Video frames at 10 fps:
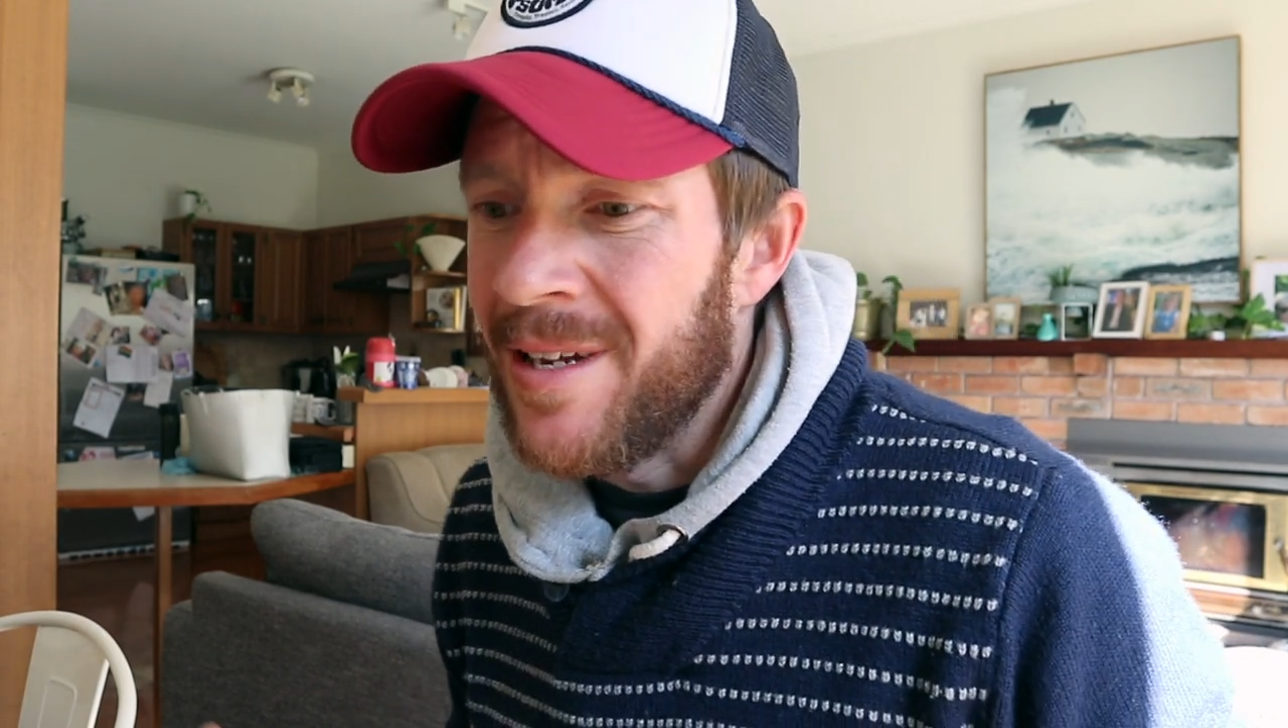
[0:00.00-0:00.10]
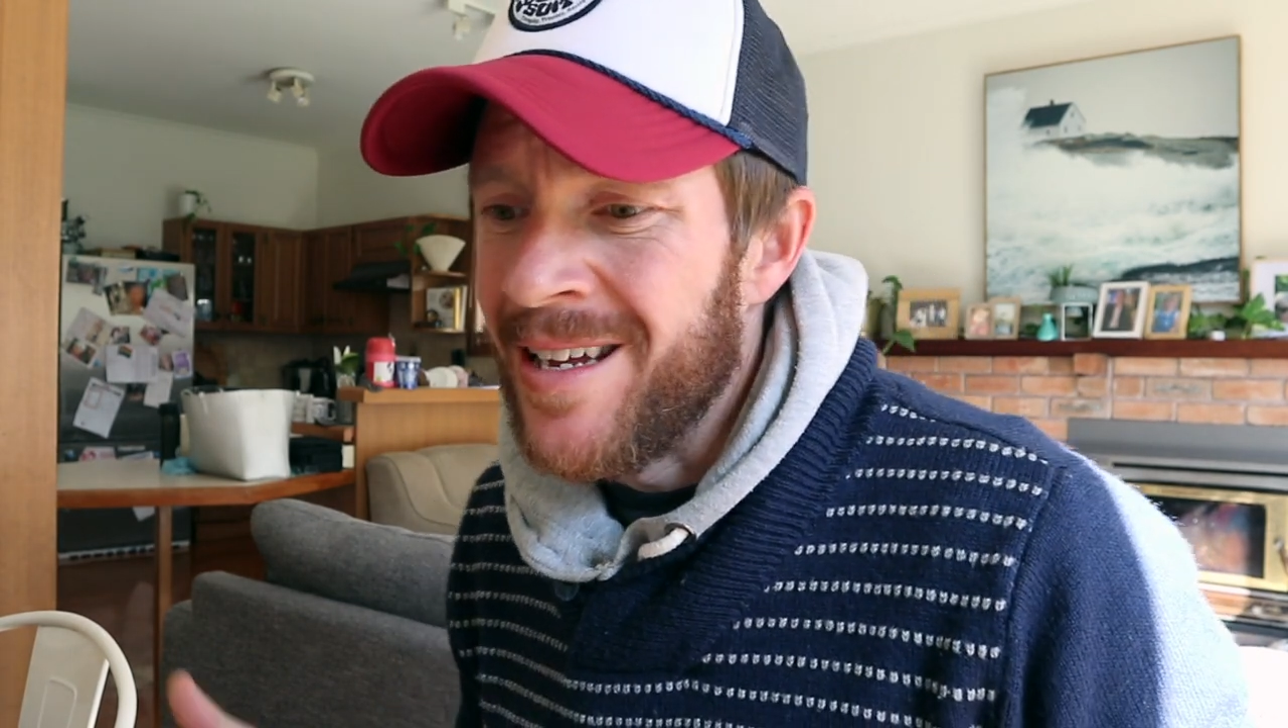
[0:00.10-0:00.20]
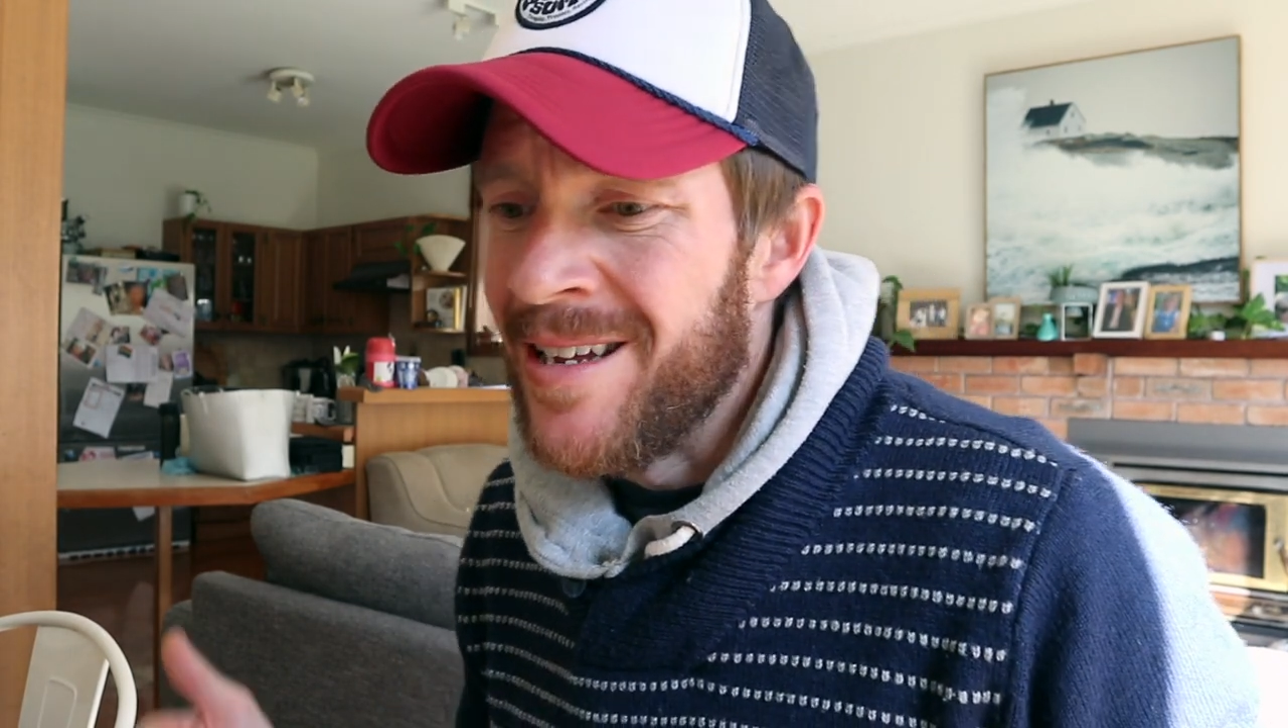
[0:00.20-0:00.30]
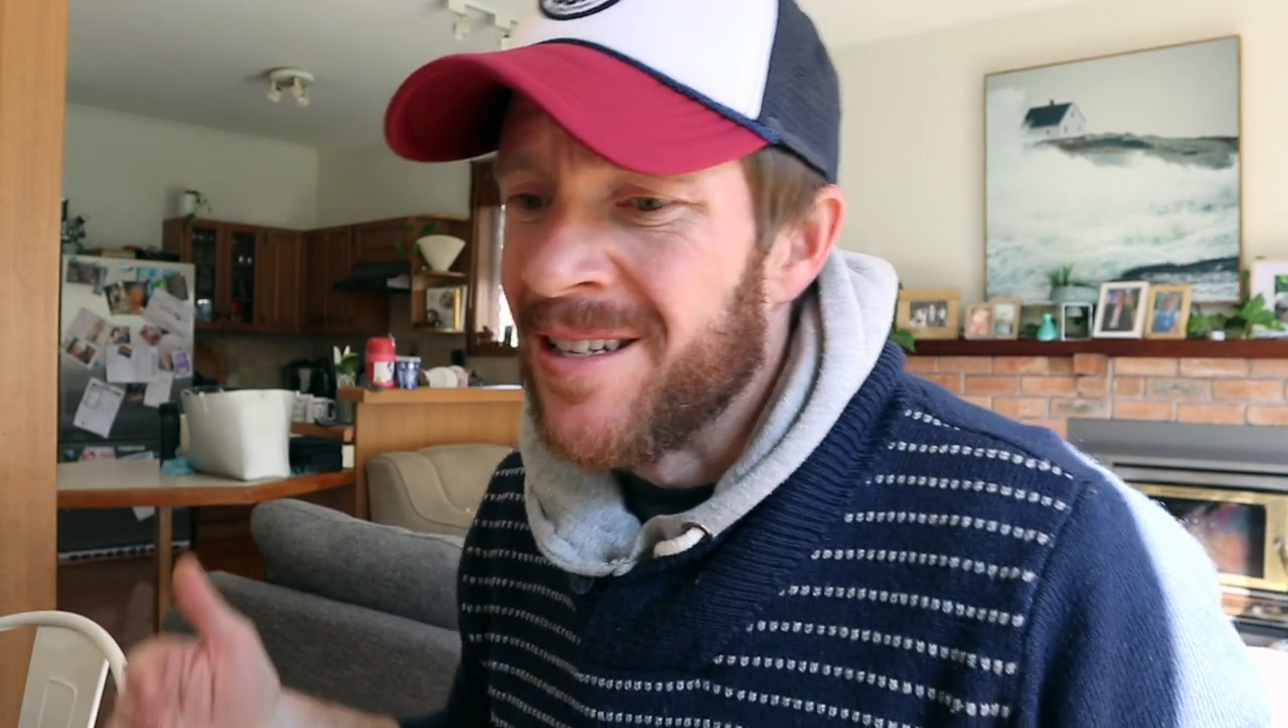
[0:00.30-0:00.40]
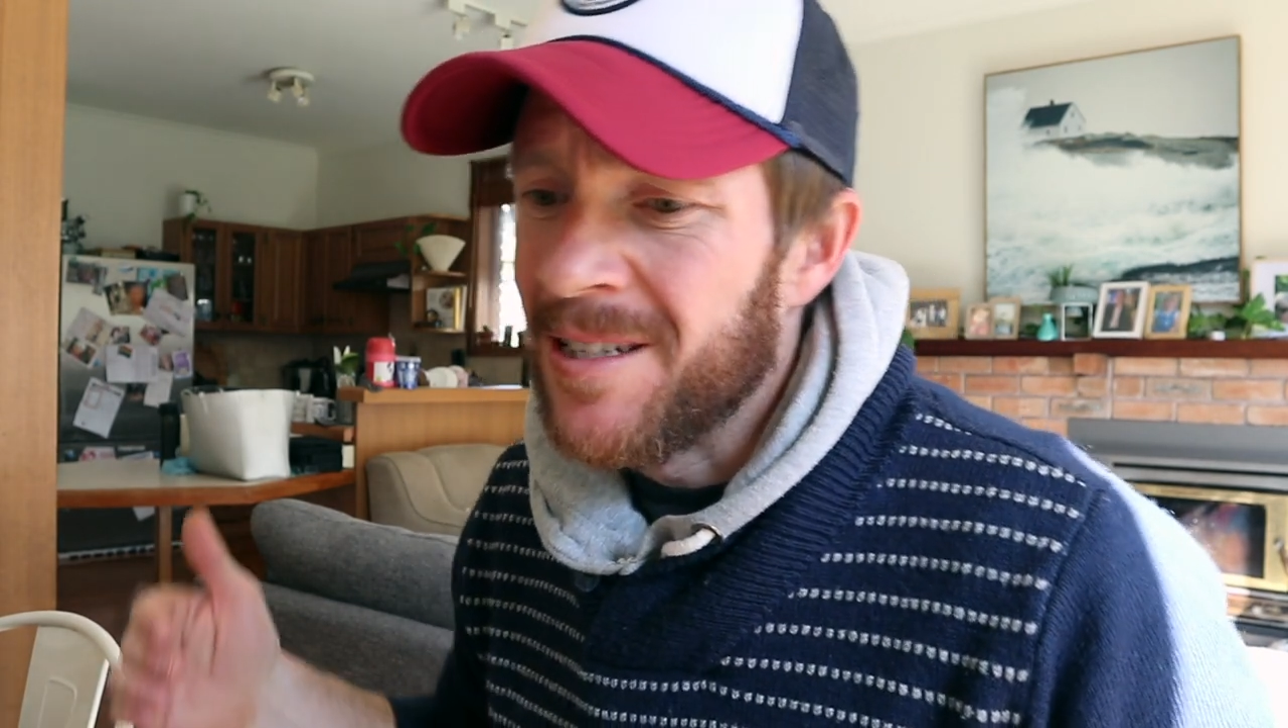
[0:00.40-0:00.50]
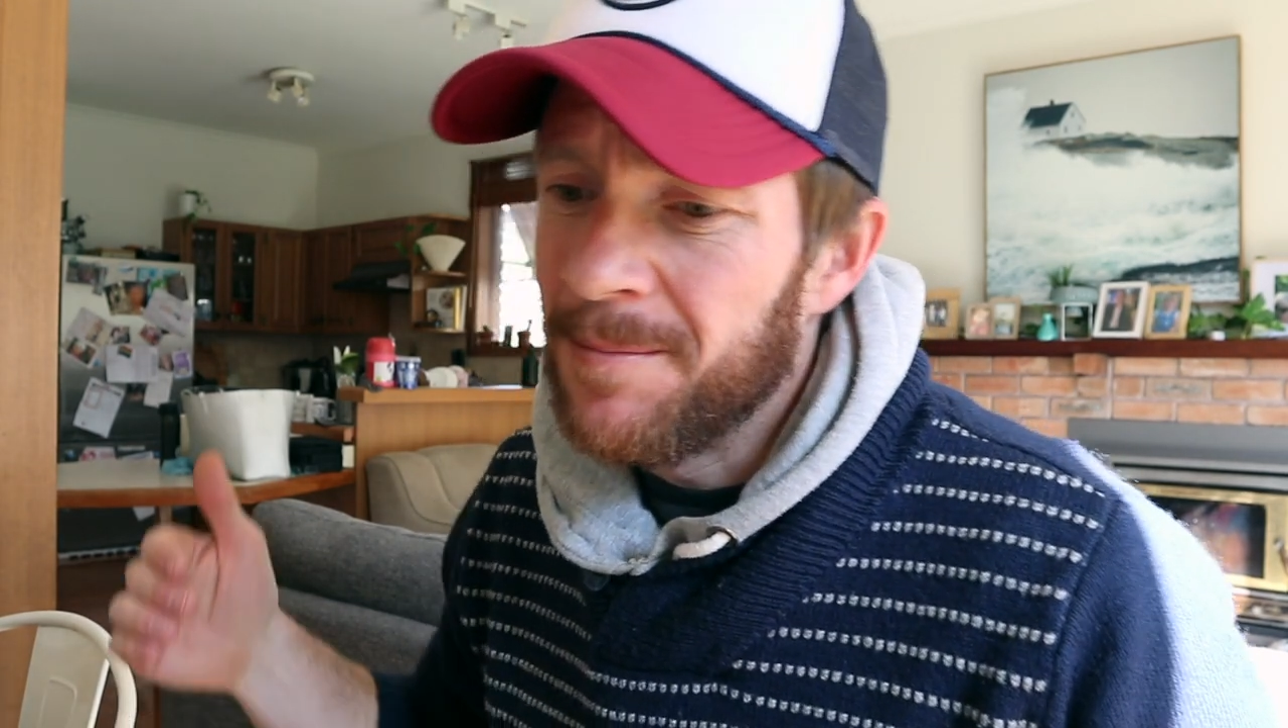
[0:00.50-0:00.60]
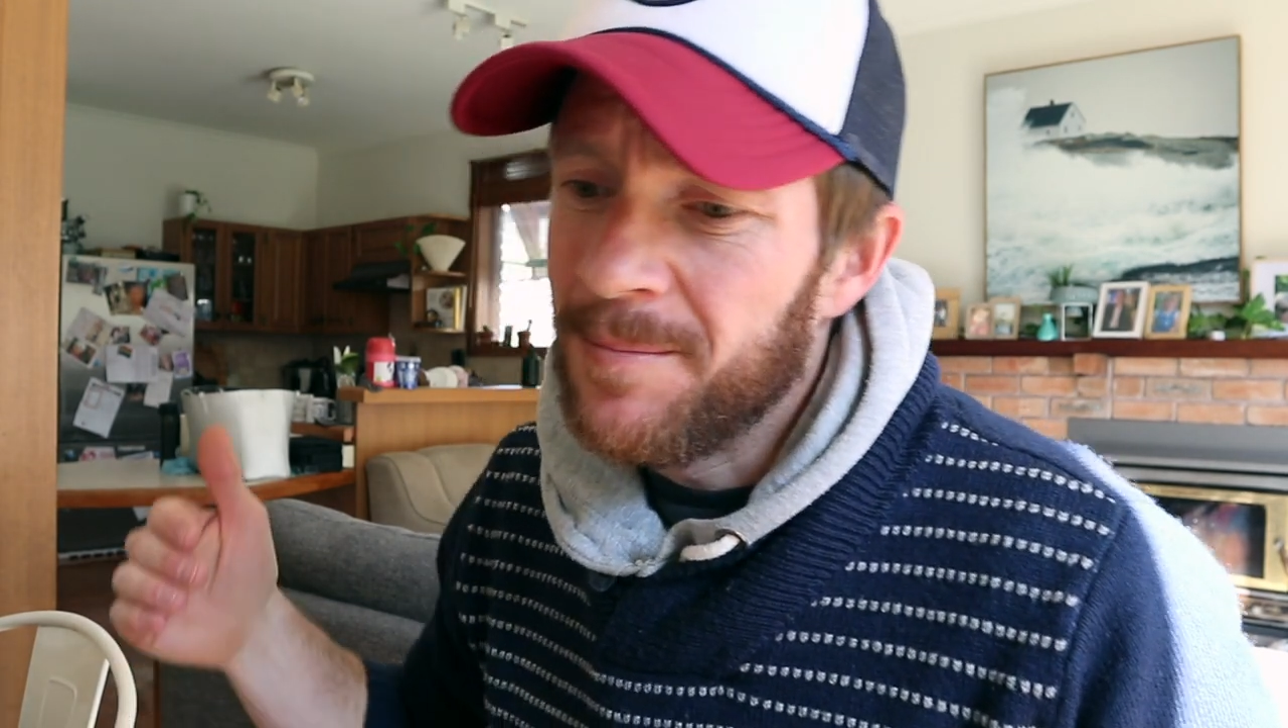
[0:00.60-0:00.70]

is